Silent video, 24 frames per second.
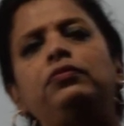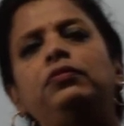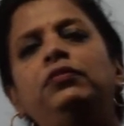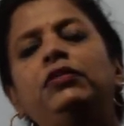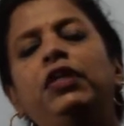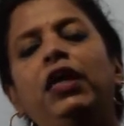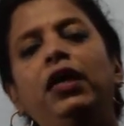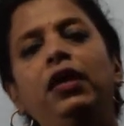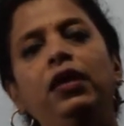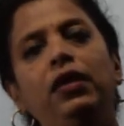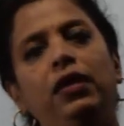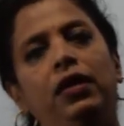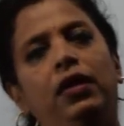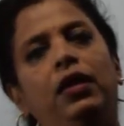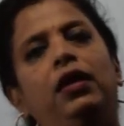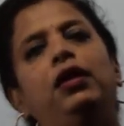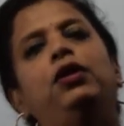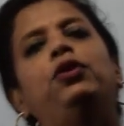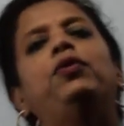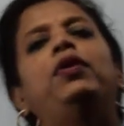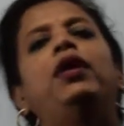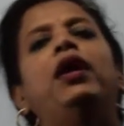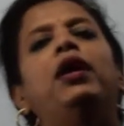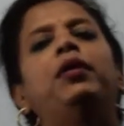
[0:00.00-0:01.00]
Then
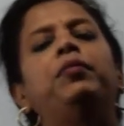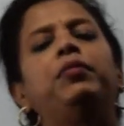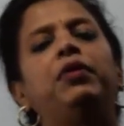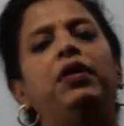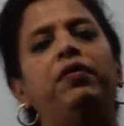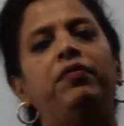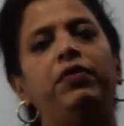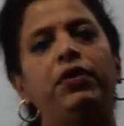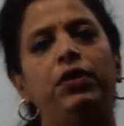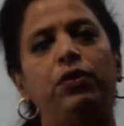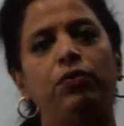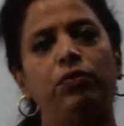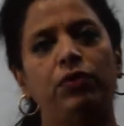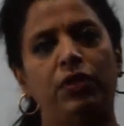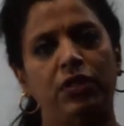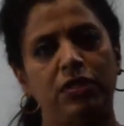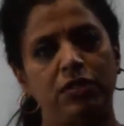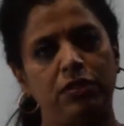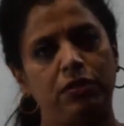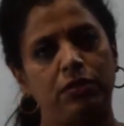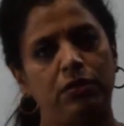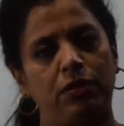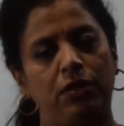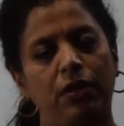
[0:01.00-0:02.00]
today I am giving you
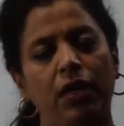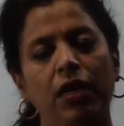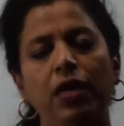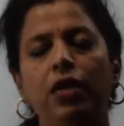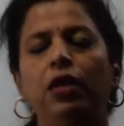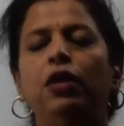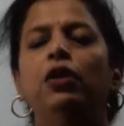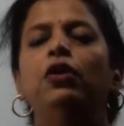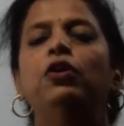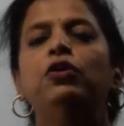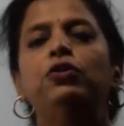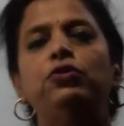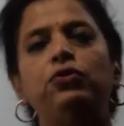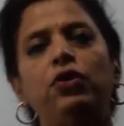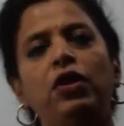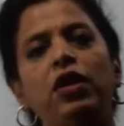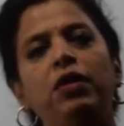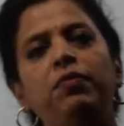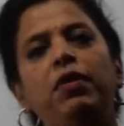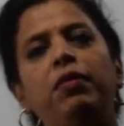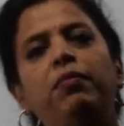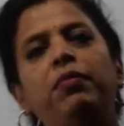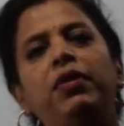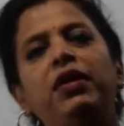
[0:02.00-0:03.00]
this, right? So
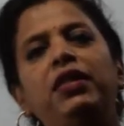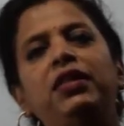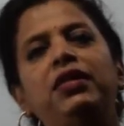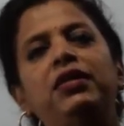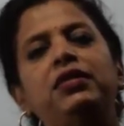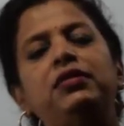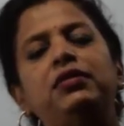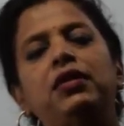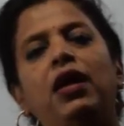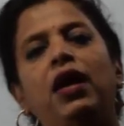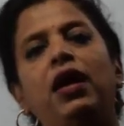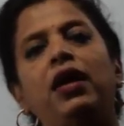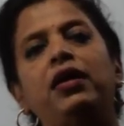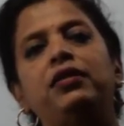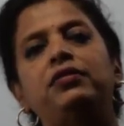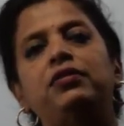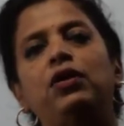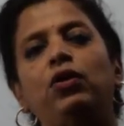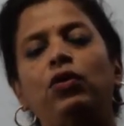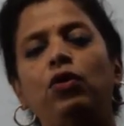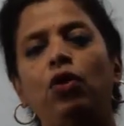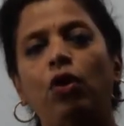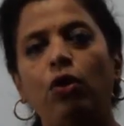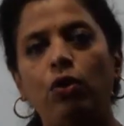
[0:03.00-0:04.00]
remember these
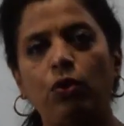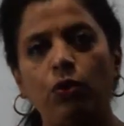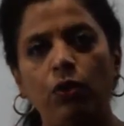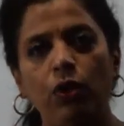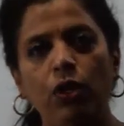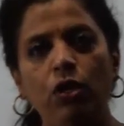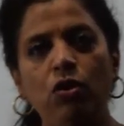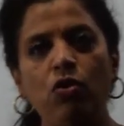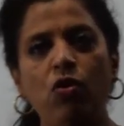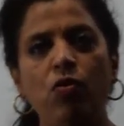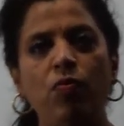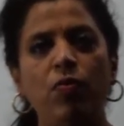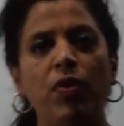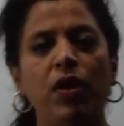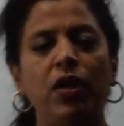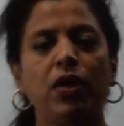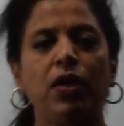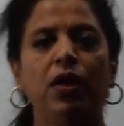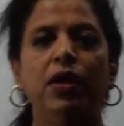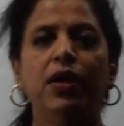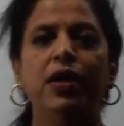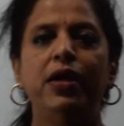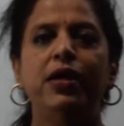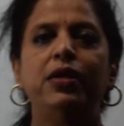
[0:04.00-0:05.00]
are not only homework,
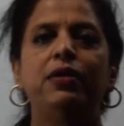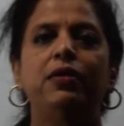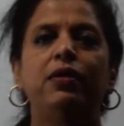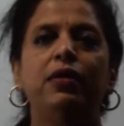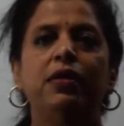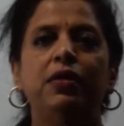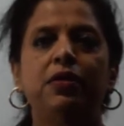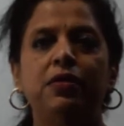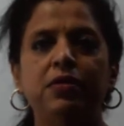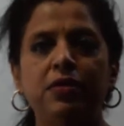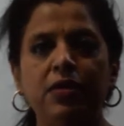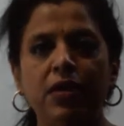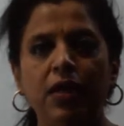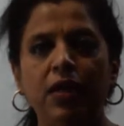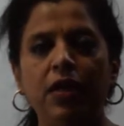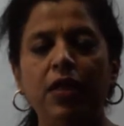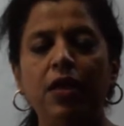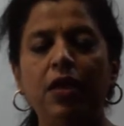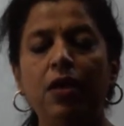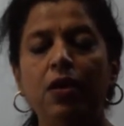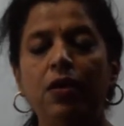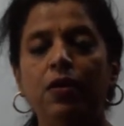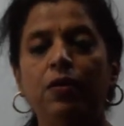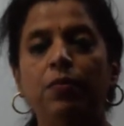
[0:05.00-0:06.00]
it will
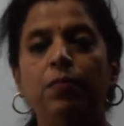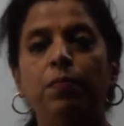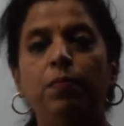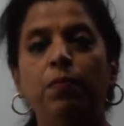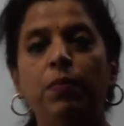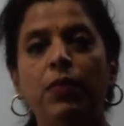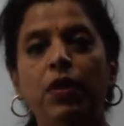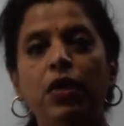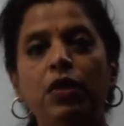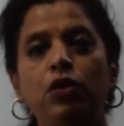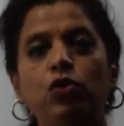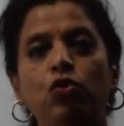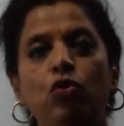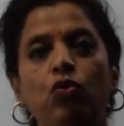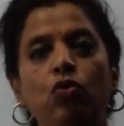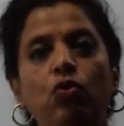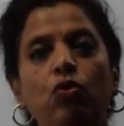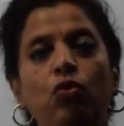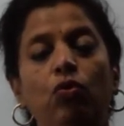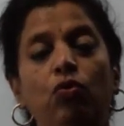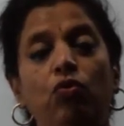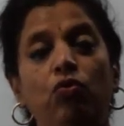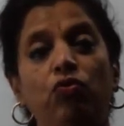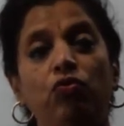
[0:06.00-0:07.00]
really make you
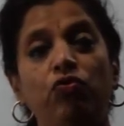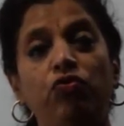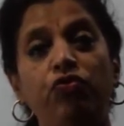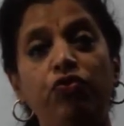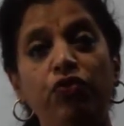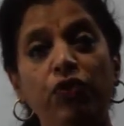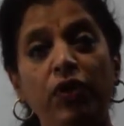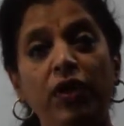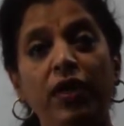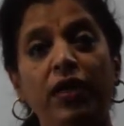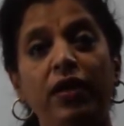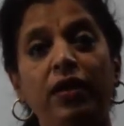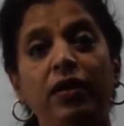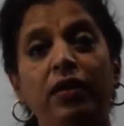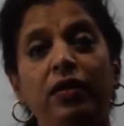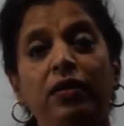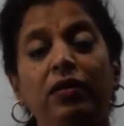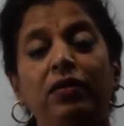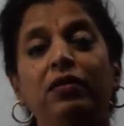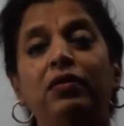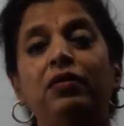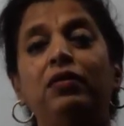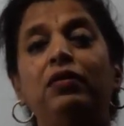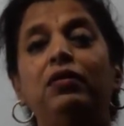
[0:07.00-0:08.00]
feel
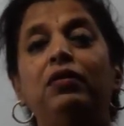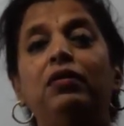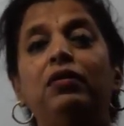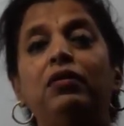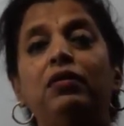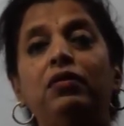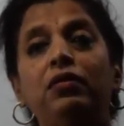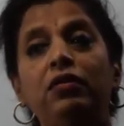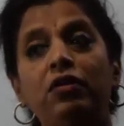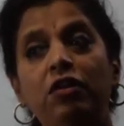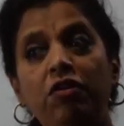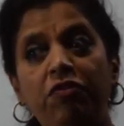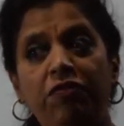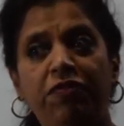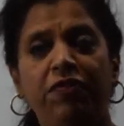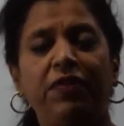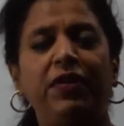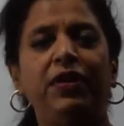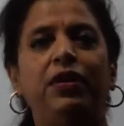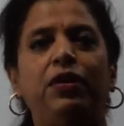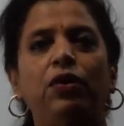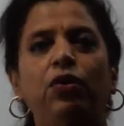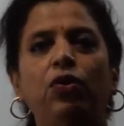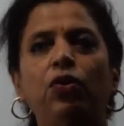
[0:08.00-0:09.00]

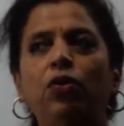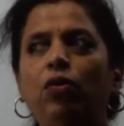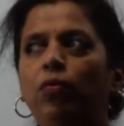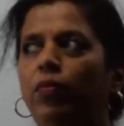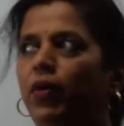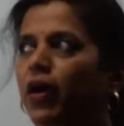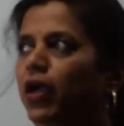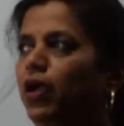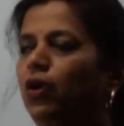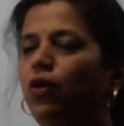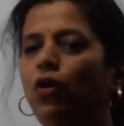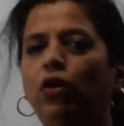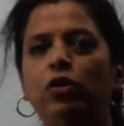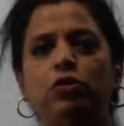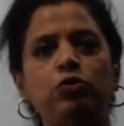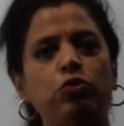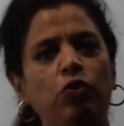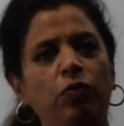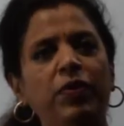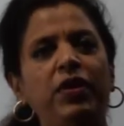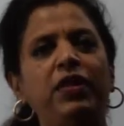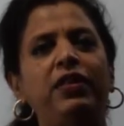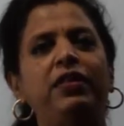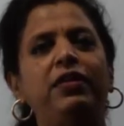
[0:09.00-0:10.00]
different. Oh my God,
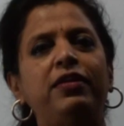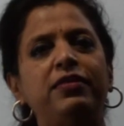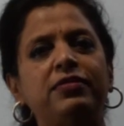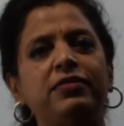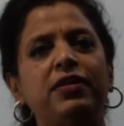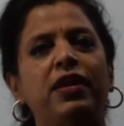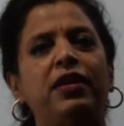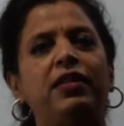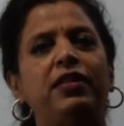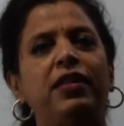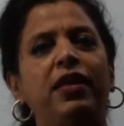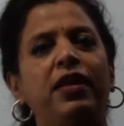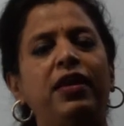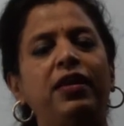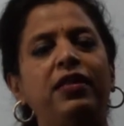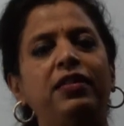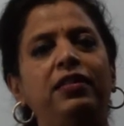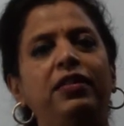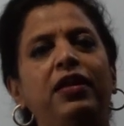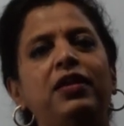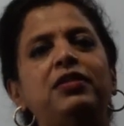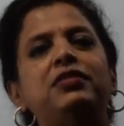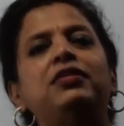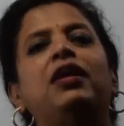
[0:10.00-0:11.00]
so many things are there in
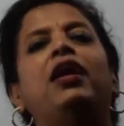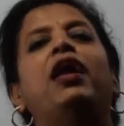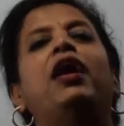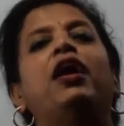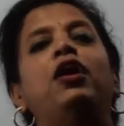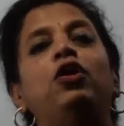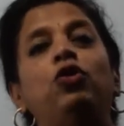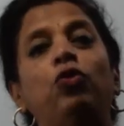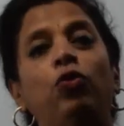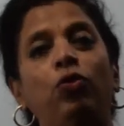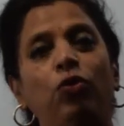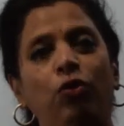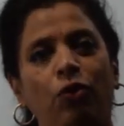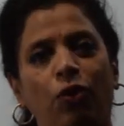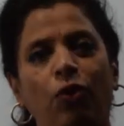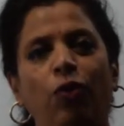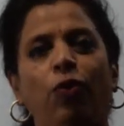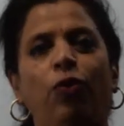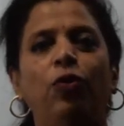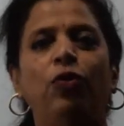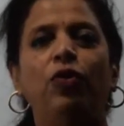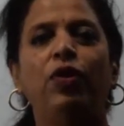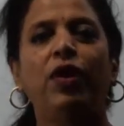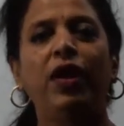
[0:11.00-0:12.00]
nature I don't know,
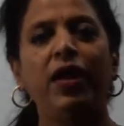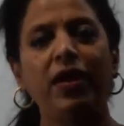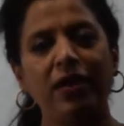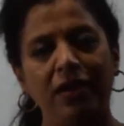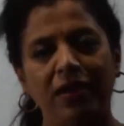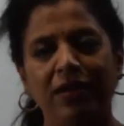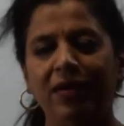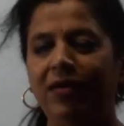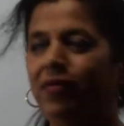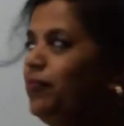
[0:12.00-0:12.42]
right?